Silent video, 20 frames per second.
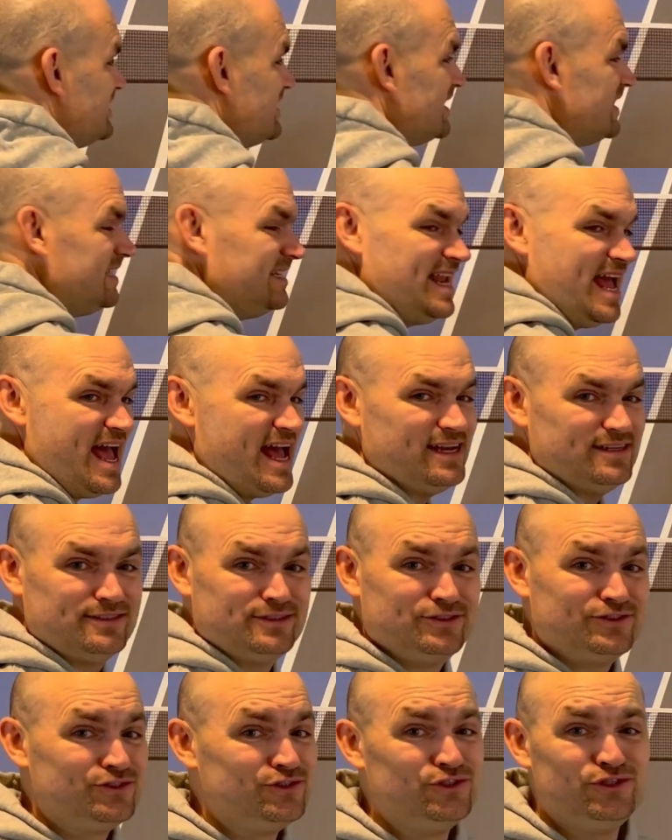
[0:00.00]
to the net.
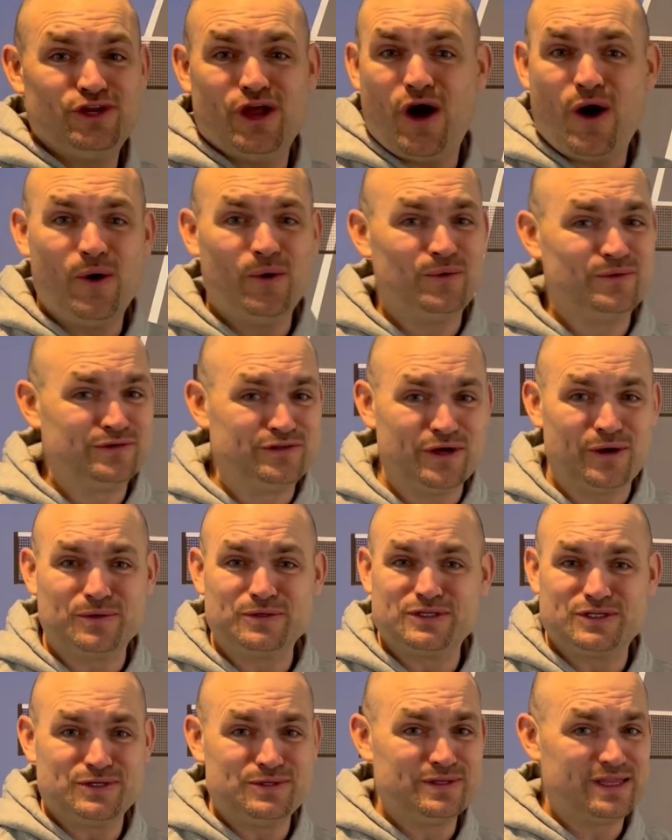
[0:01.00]
No,
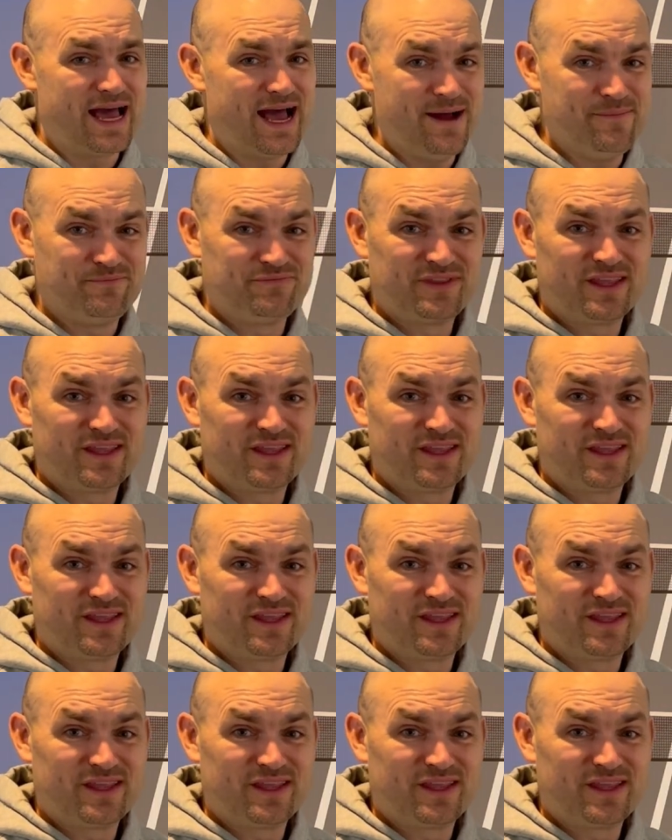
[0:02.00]
don't do that.